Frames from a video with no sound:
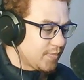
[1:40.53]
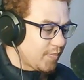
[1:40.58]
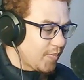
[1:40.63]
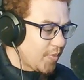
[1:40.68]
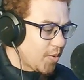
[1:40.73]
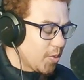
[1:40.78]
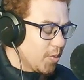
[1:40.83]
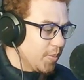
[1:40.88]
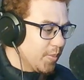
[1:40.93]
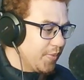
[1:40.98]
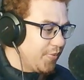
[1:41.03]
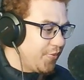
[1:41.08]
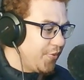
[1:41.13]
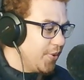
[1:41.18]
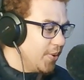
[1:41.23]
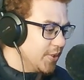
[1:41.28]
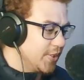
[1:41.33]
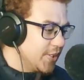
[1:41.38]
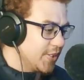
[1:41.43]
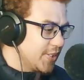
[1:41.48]
we'll be
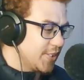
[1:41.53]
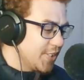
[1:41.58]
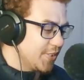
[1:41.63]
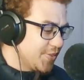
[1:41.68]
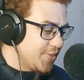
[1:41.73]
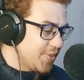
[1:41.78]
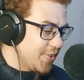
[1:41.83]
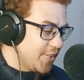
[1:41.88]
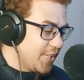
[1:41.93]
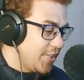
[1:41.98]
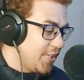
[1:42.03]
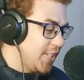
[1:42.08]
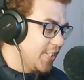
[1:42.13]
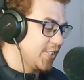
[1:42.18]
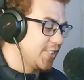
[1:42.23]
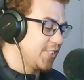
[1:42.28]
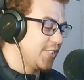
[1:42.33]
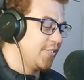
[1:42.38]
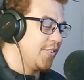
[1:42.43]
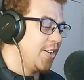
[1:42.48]
fugitives for the rest
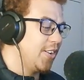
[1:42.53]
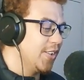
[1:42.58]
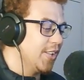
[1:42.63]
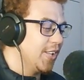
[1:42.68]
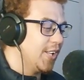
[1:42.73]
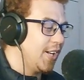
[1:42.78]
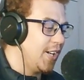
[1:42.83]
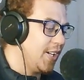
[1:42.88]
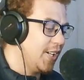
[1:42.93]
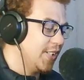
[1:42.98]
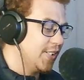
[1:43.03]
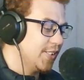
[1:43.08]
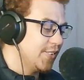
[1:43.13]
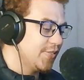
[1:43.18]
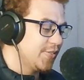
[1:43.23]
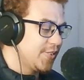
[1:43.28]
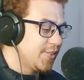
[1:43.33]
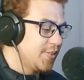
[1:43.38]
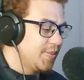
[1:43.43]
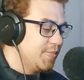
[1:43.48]
of our
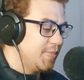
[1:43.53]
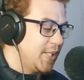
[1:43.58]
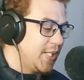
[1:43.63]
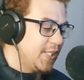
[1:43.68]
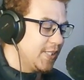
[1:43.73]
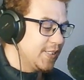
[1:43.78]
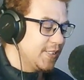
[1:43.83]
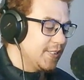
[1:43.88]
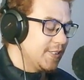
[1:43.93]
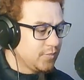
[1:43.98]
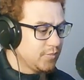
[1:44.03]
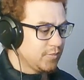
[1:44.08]
lives, man.